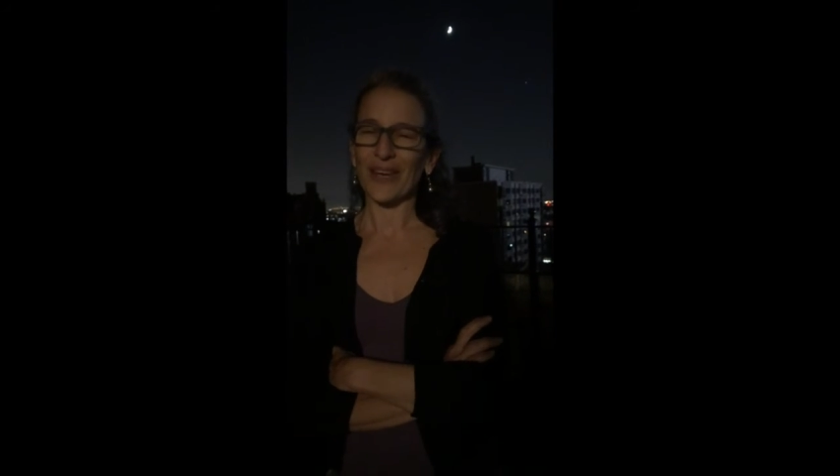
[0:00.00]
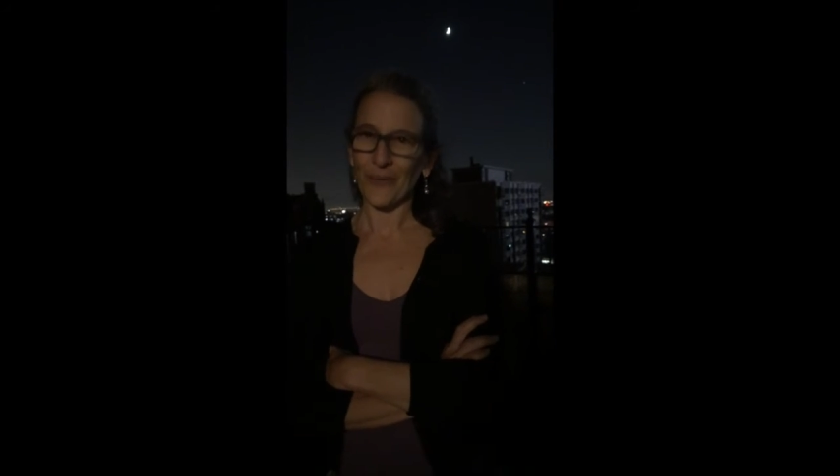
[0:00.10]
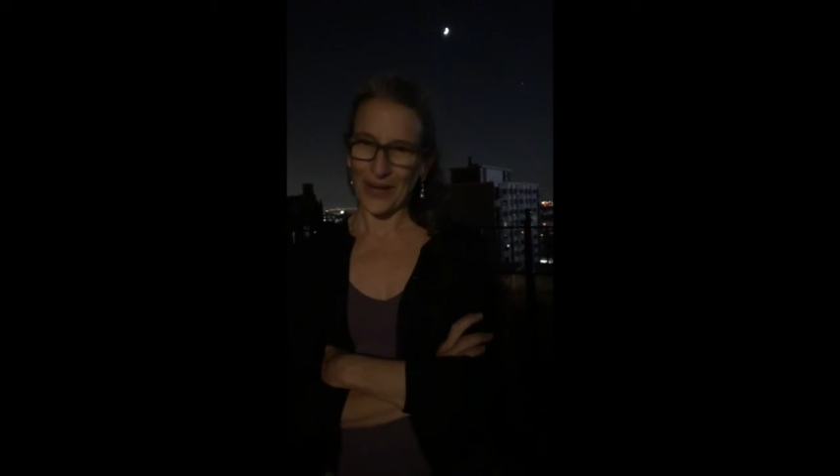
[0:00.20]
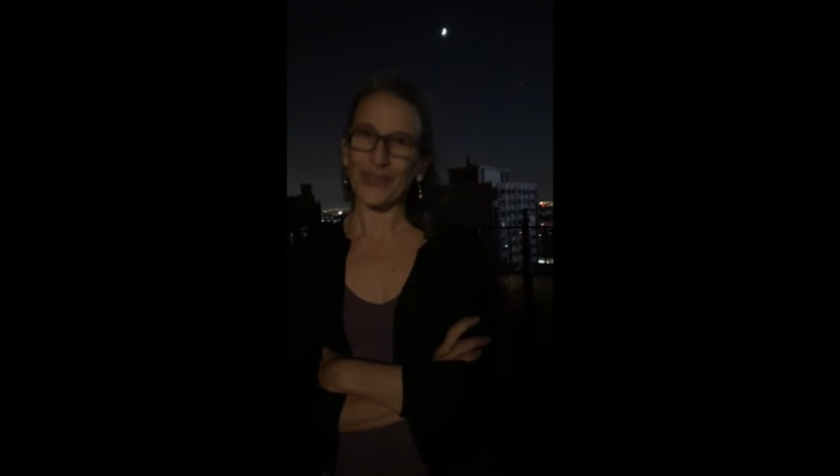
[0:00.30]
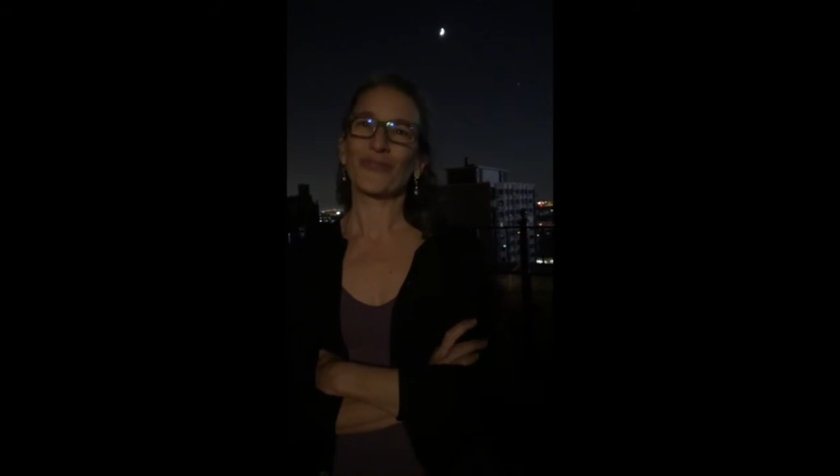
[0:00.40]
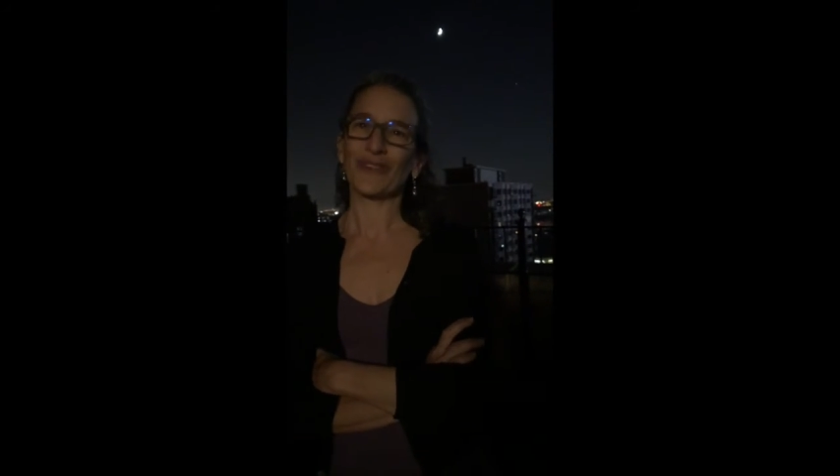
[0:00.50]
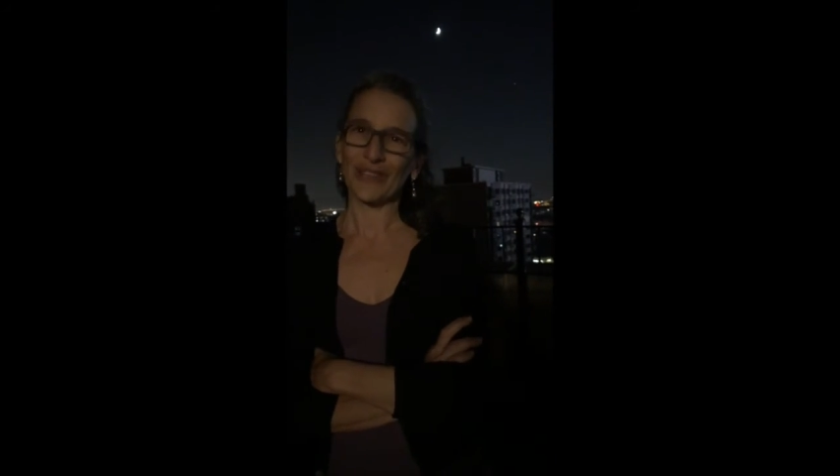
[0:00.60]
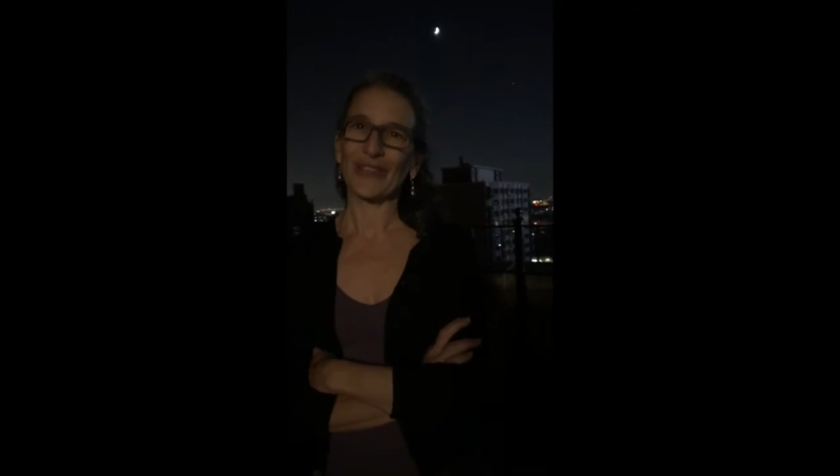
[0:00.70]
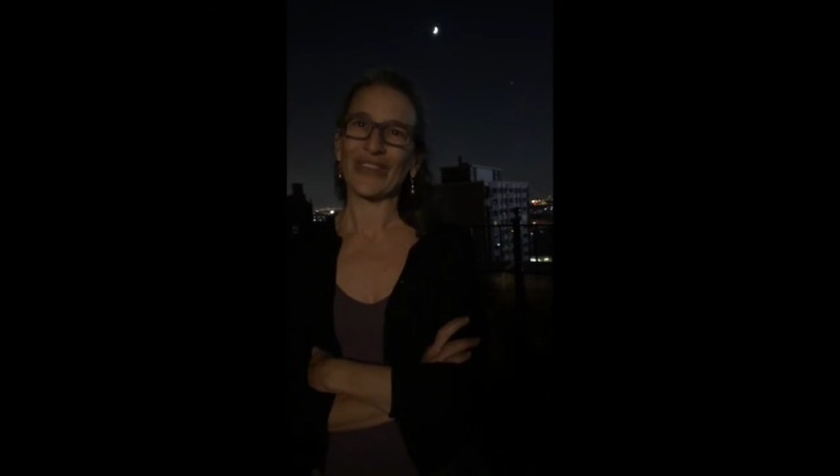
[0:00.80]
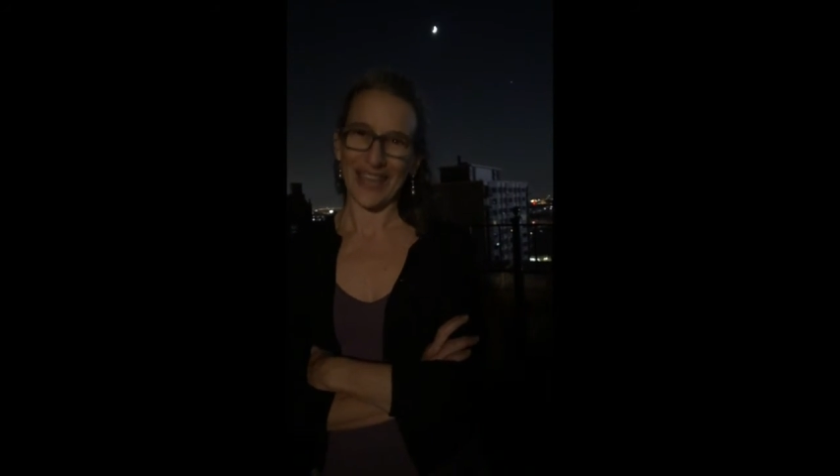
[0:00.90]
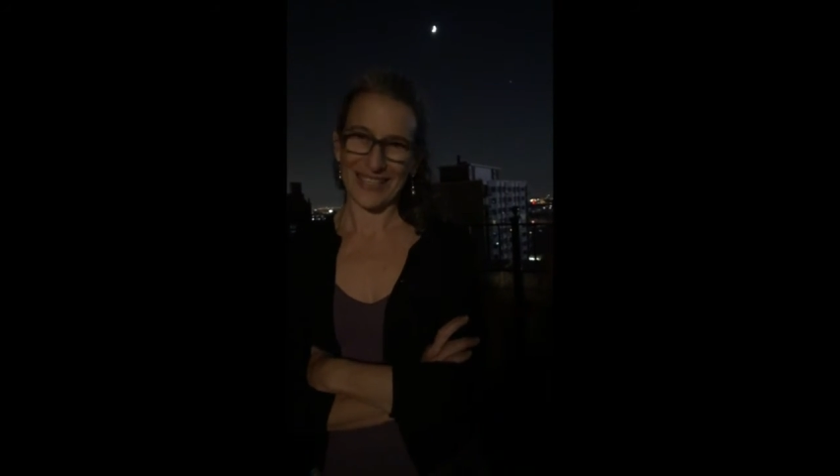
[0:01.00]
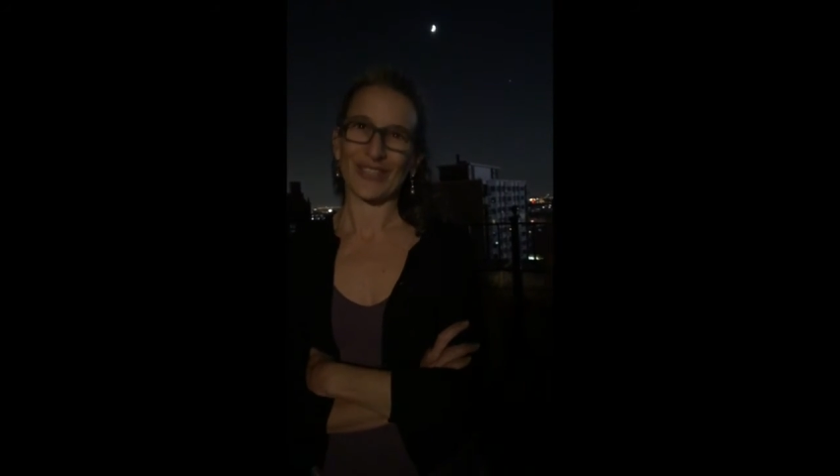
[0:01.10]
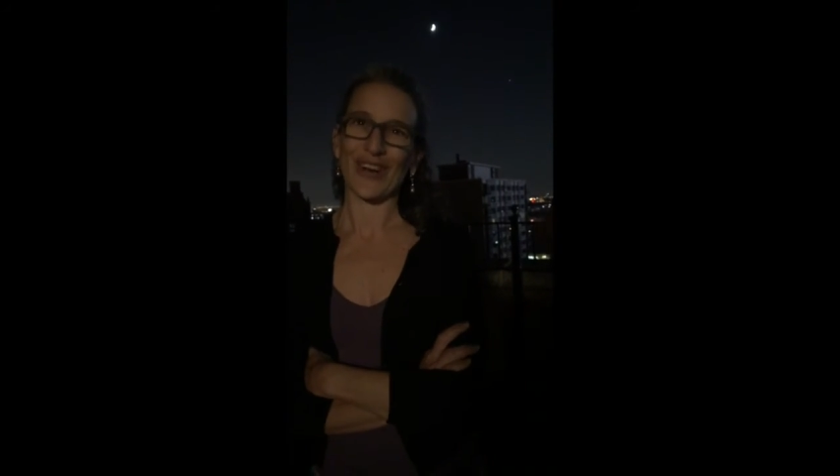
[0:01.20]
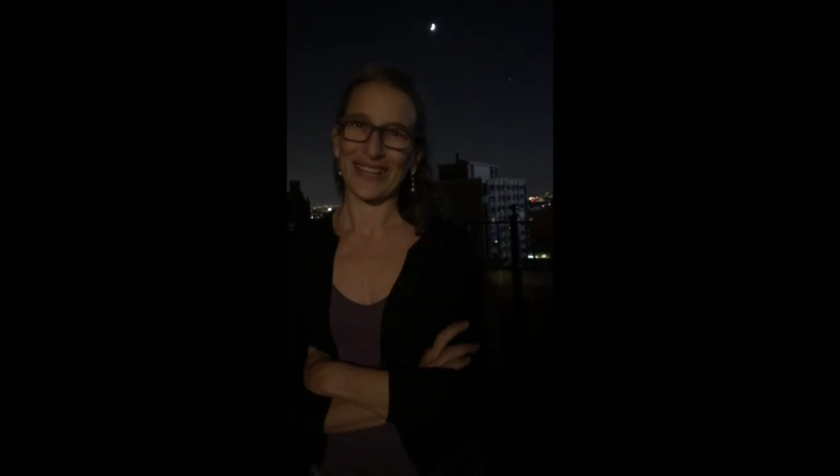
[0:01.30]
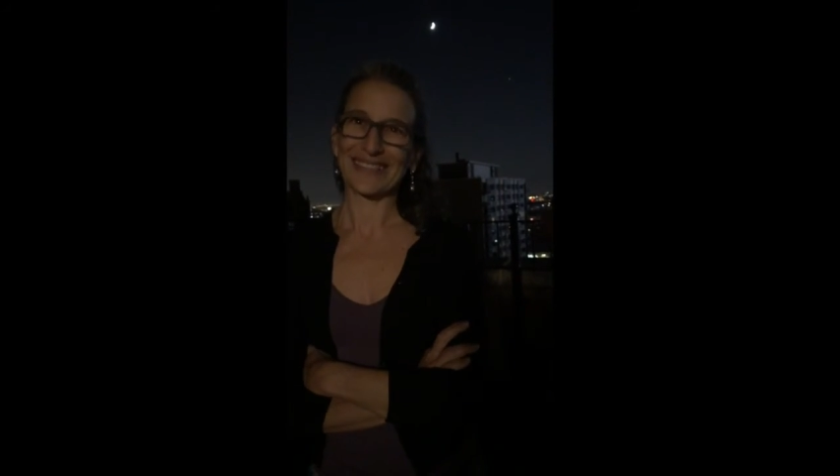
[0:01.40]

while you fill the ice tray.